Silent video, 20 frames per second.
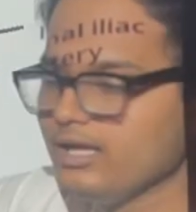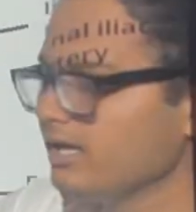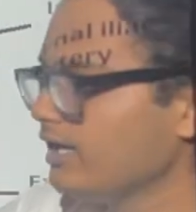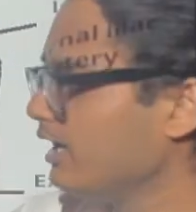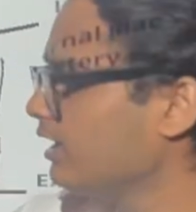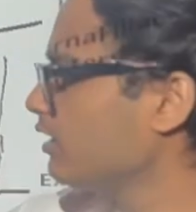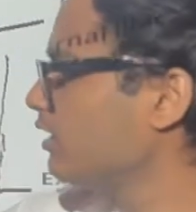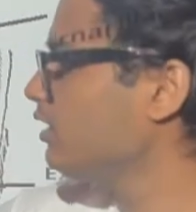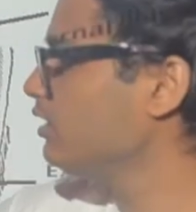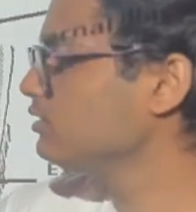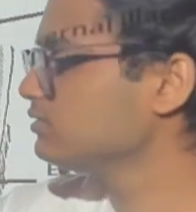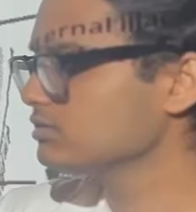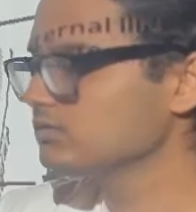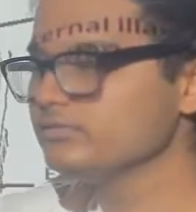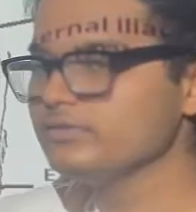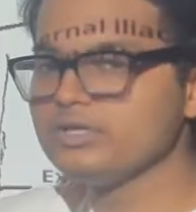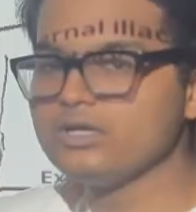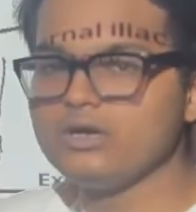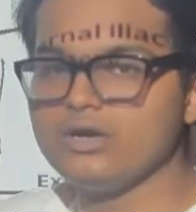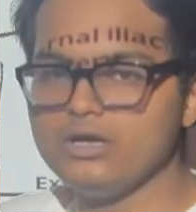and
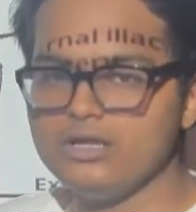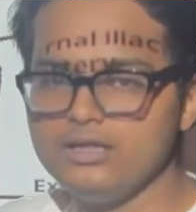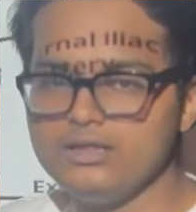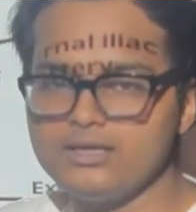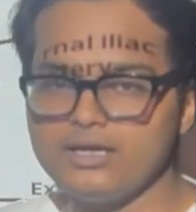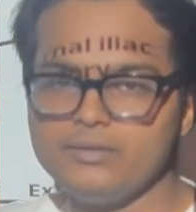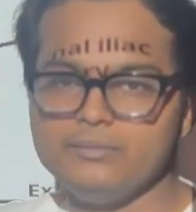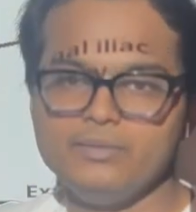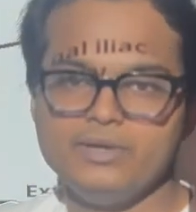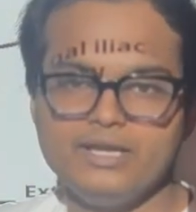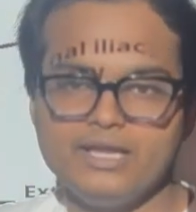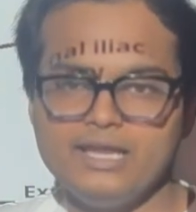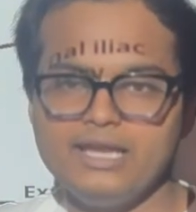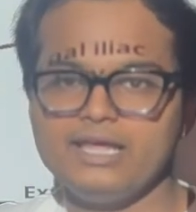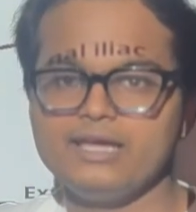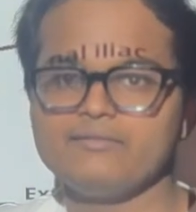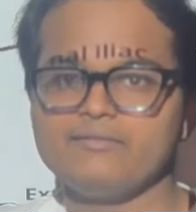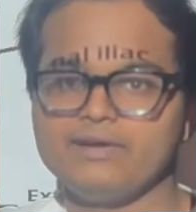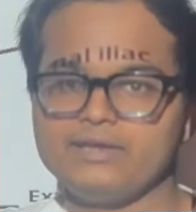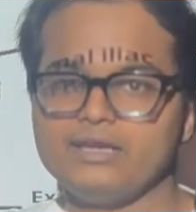also we call it the middle
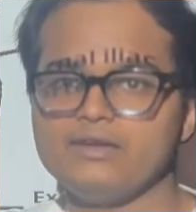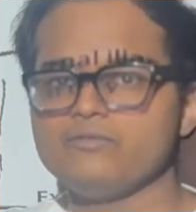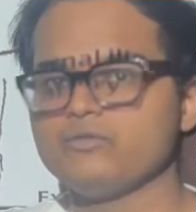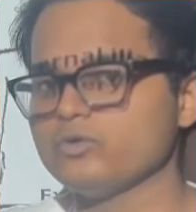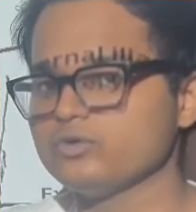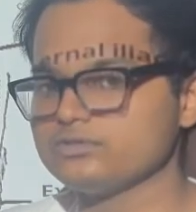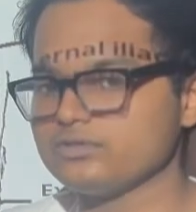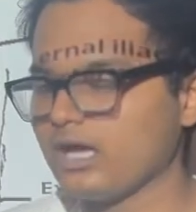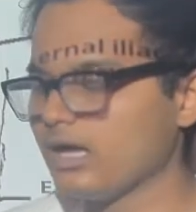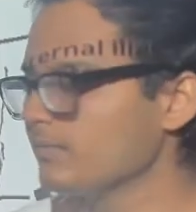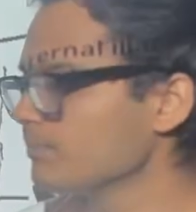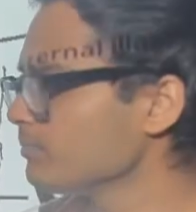inguinal fossa.